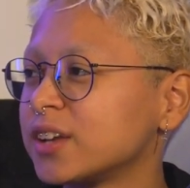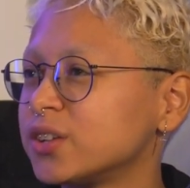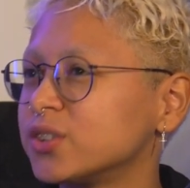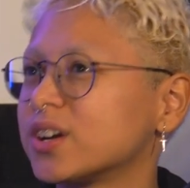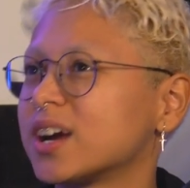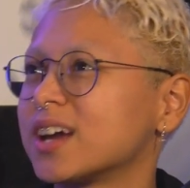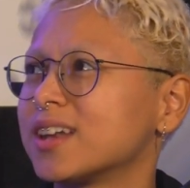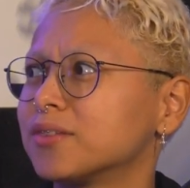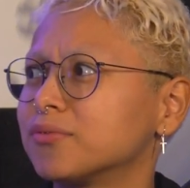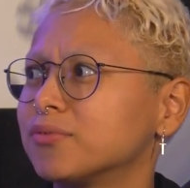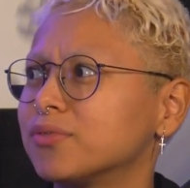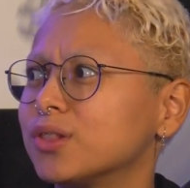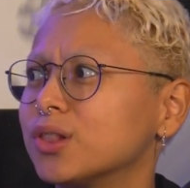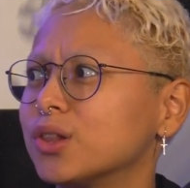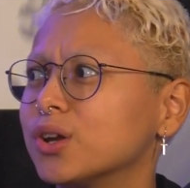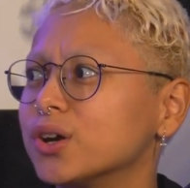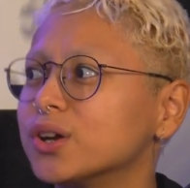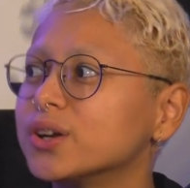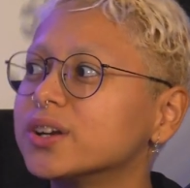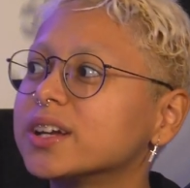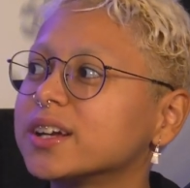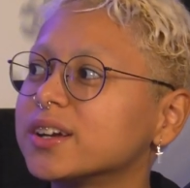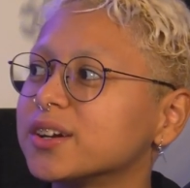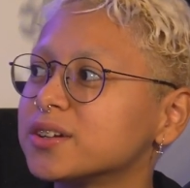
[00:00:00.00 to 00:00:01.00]
You're kind of
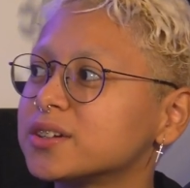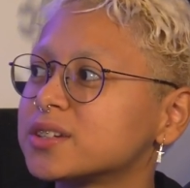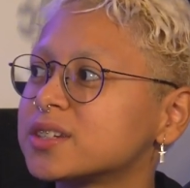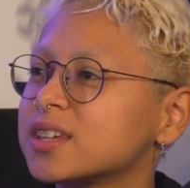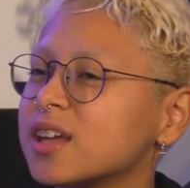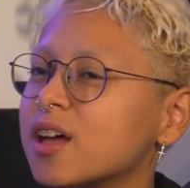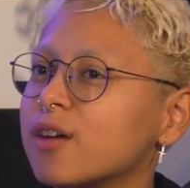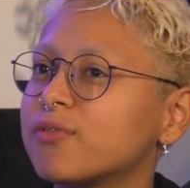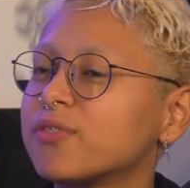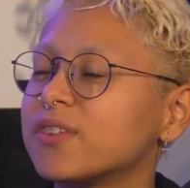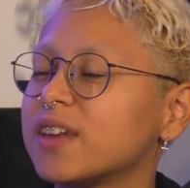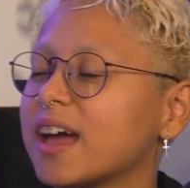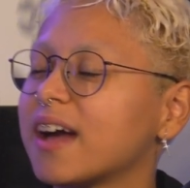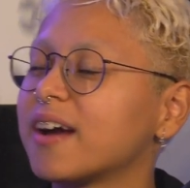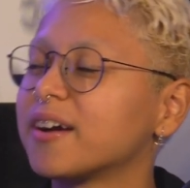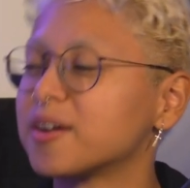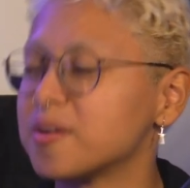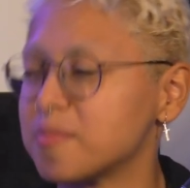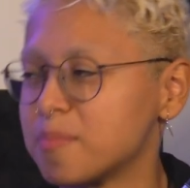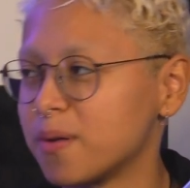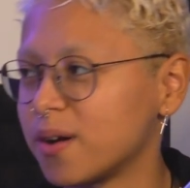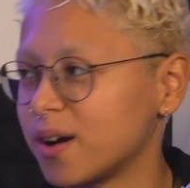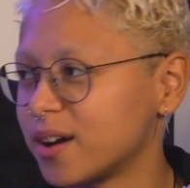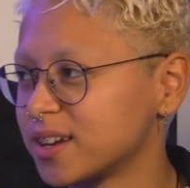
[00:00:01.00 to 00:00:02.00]
learning yourself and how your
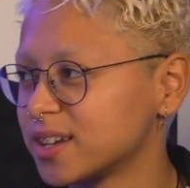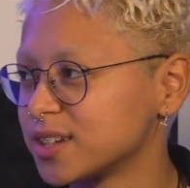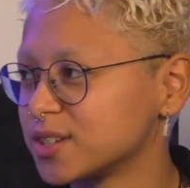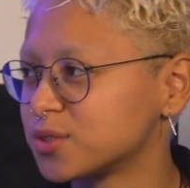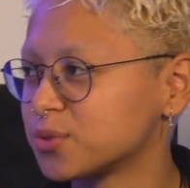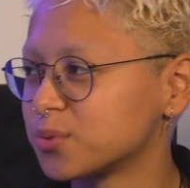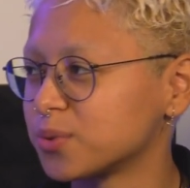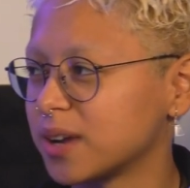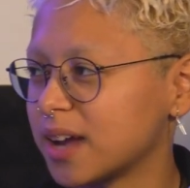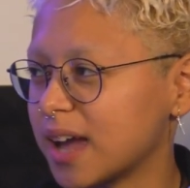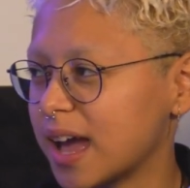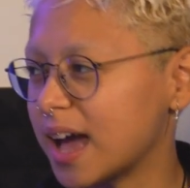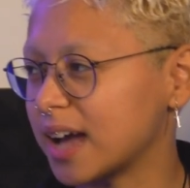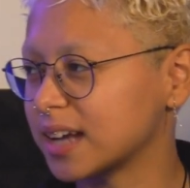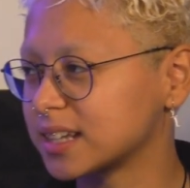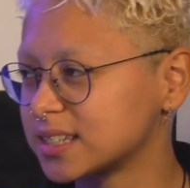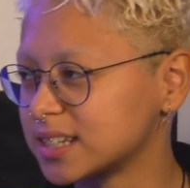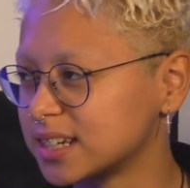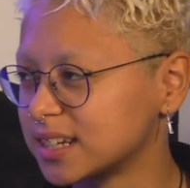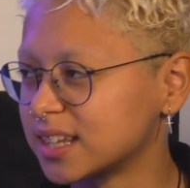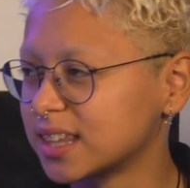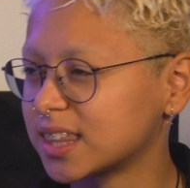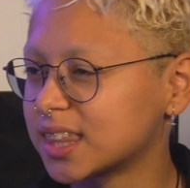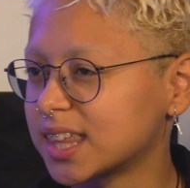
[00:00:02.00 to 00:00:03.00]
body is
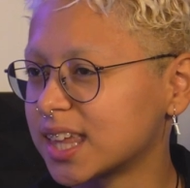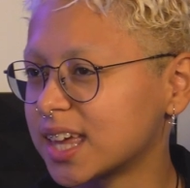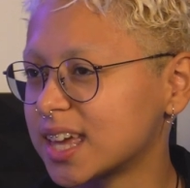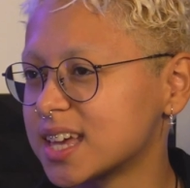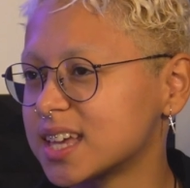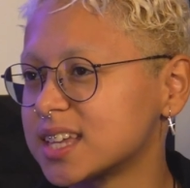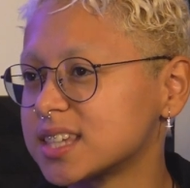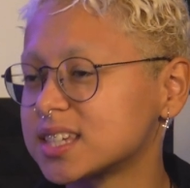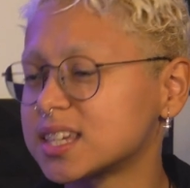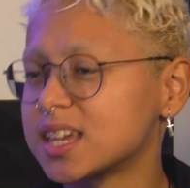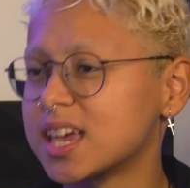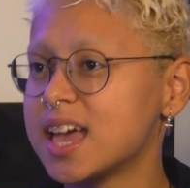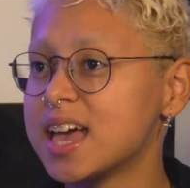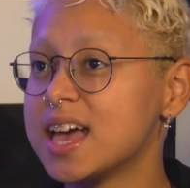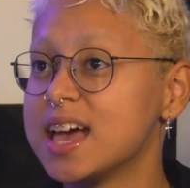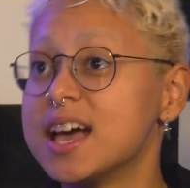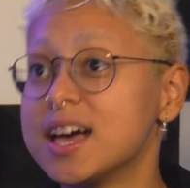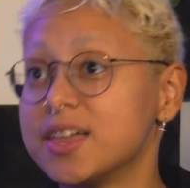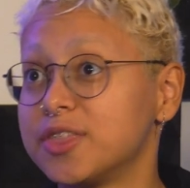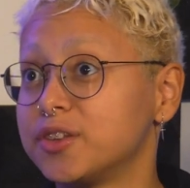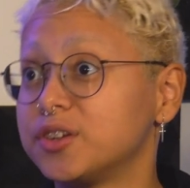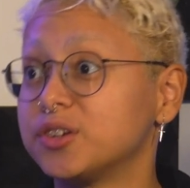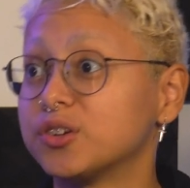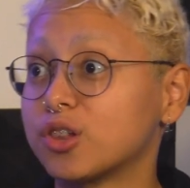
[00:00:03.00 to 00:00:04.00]
reacting to things. And
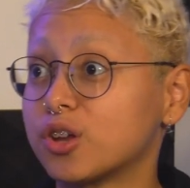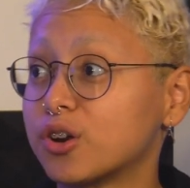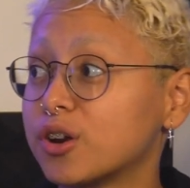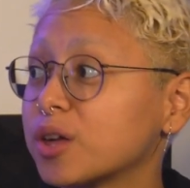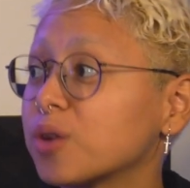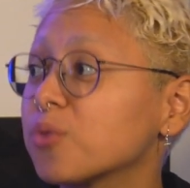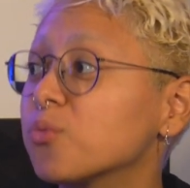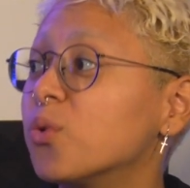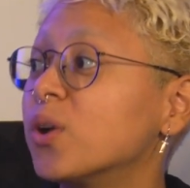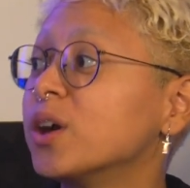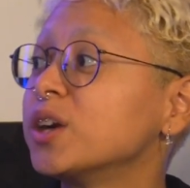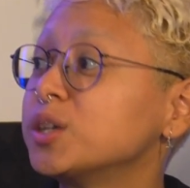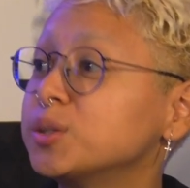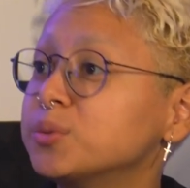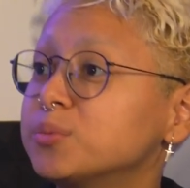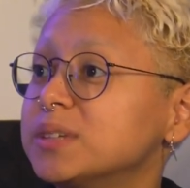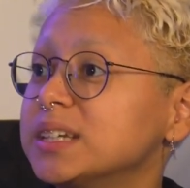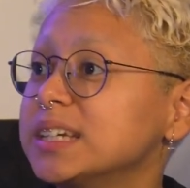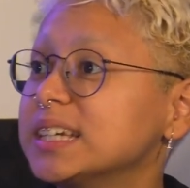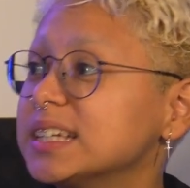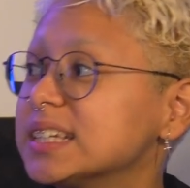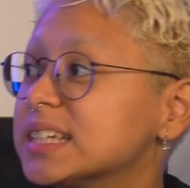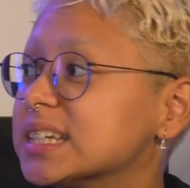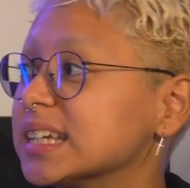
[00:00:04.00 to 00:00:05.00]
then you're learning what you
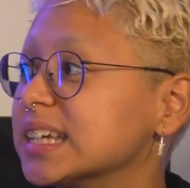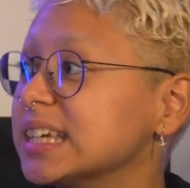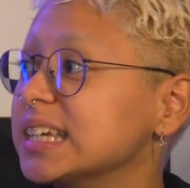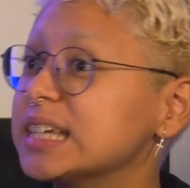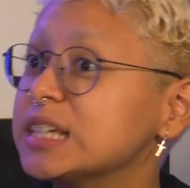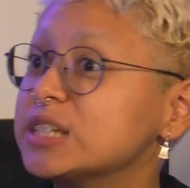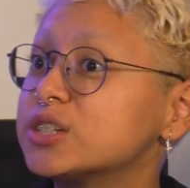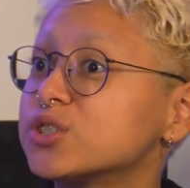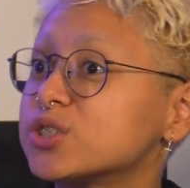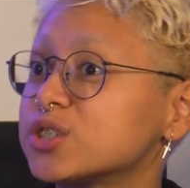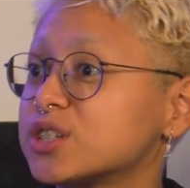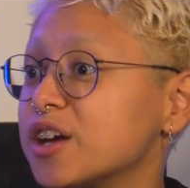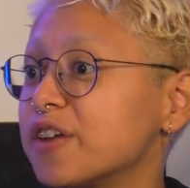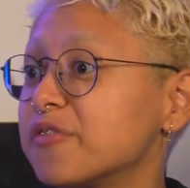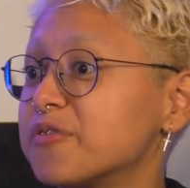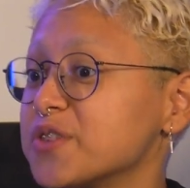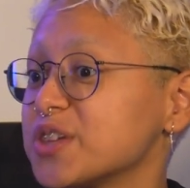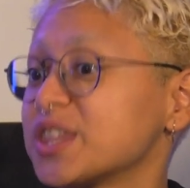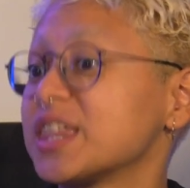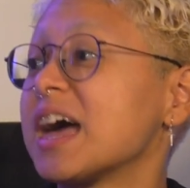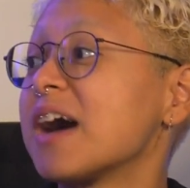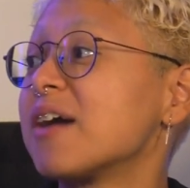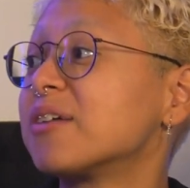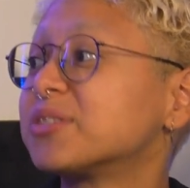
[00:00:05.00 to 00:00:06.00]
need to ease yourself
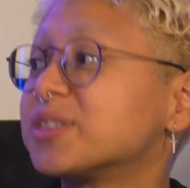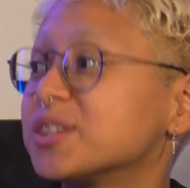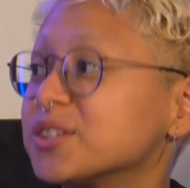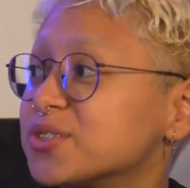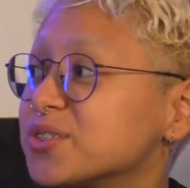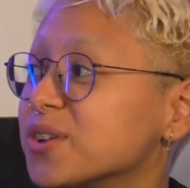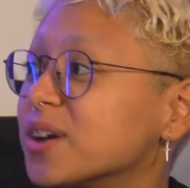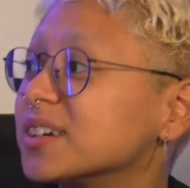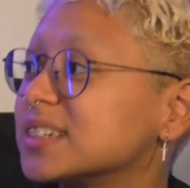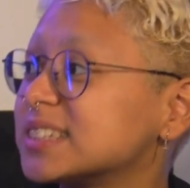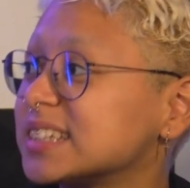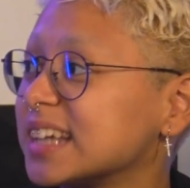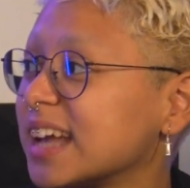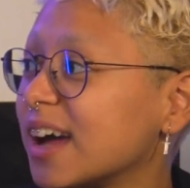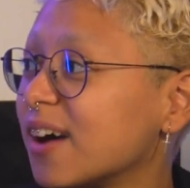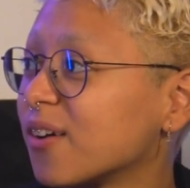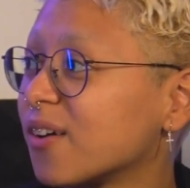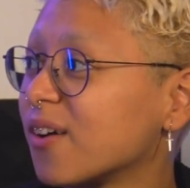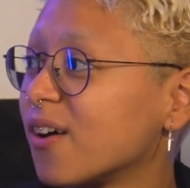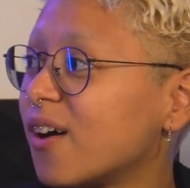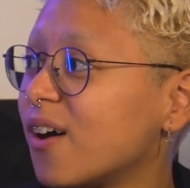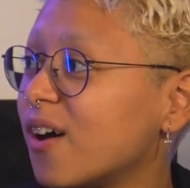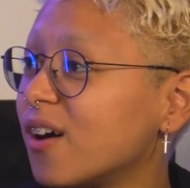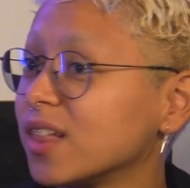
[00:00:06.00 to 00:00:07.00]
without the drugs and
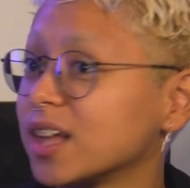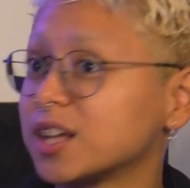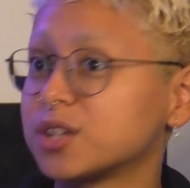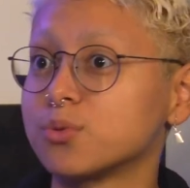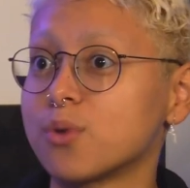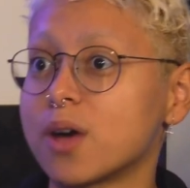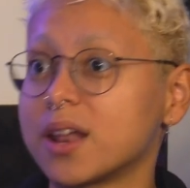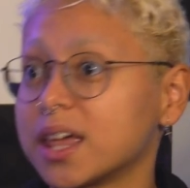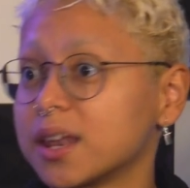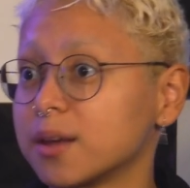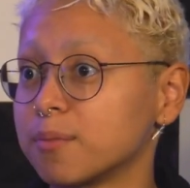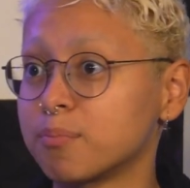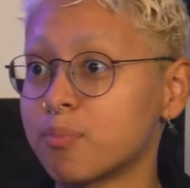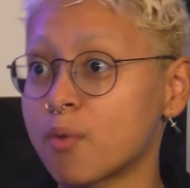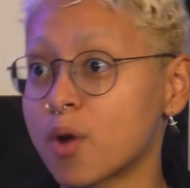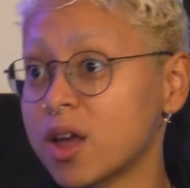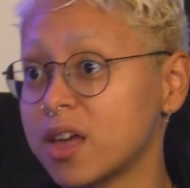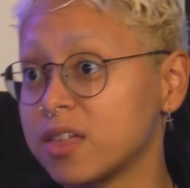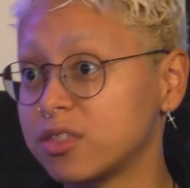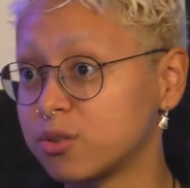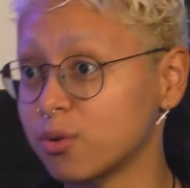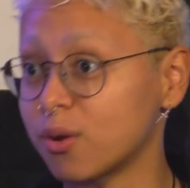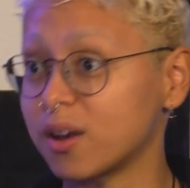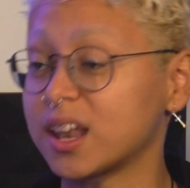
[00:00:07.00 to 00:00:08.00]
alcohol. Like, do I need to
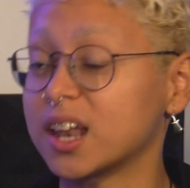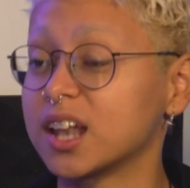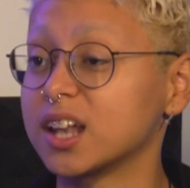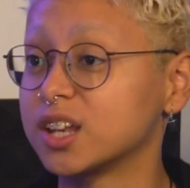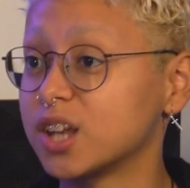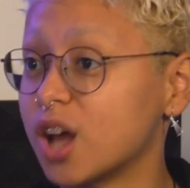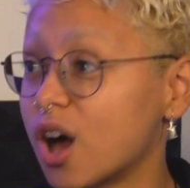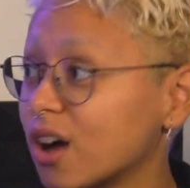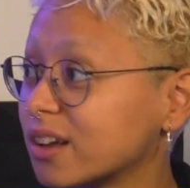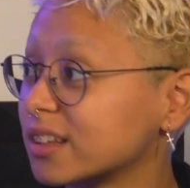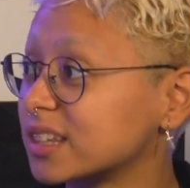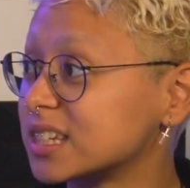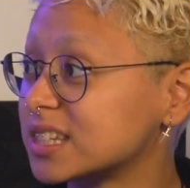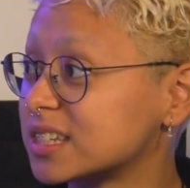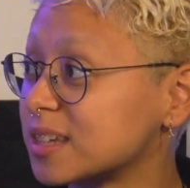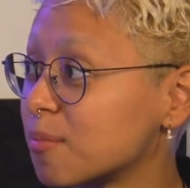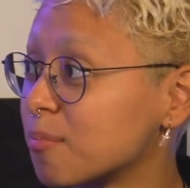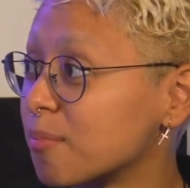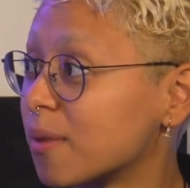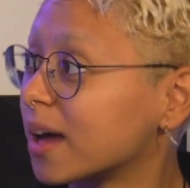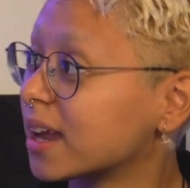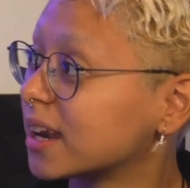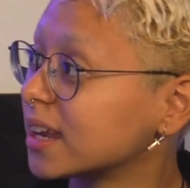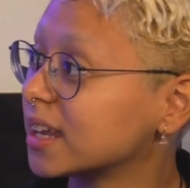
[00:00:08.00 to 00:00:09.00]
breathe? Do I need to talk to
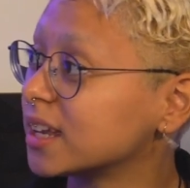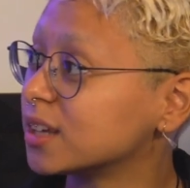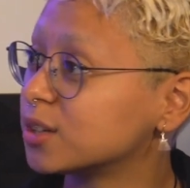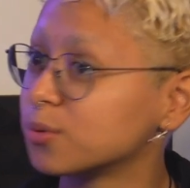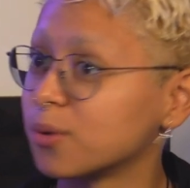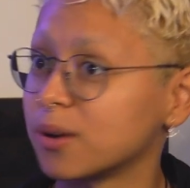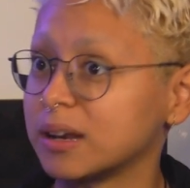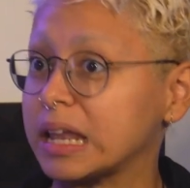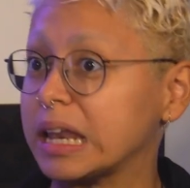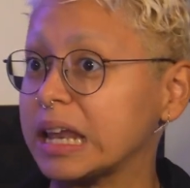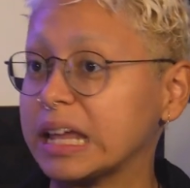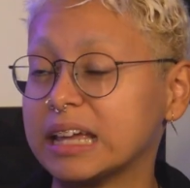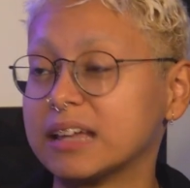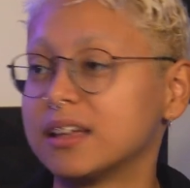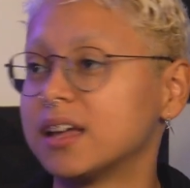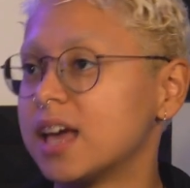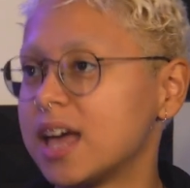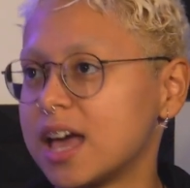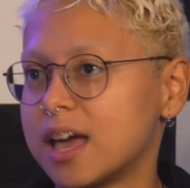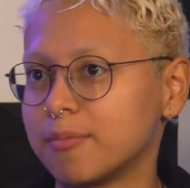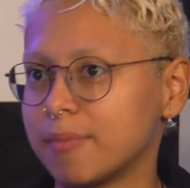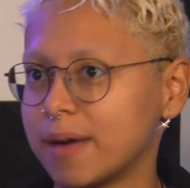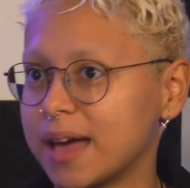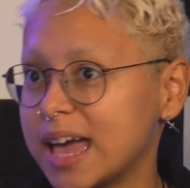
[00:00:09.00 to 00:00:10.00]
somebody?
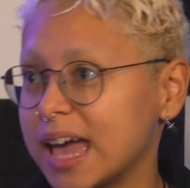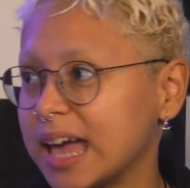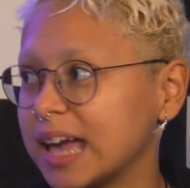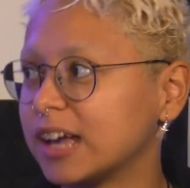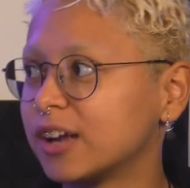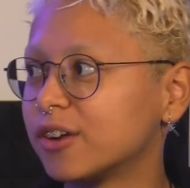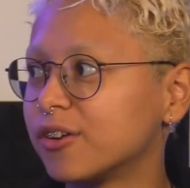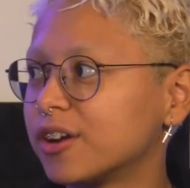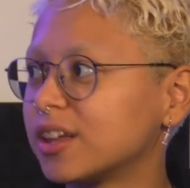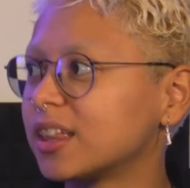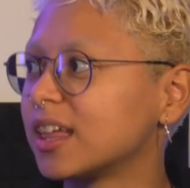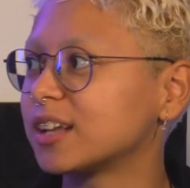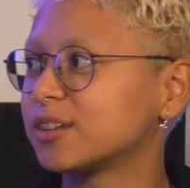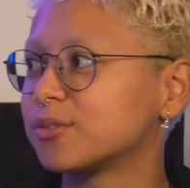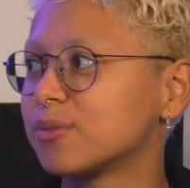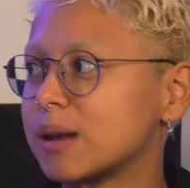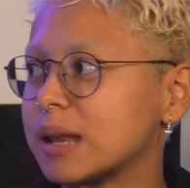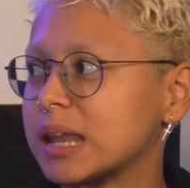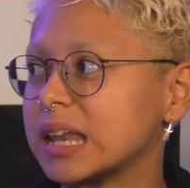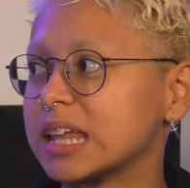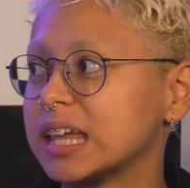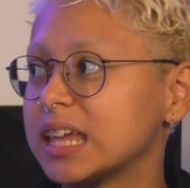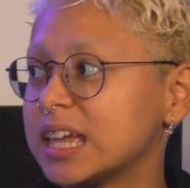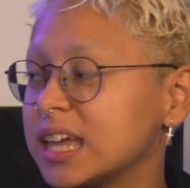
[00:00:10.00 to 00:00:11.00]
Am I hangry? Like, do I need to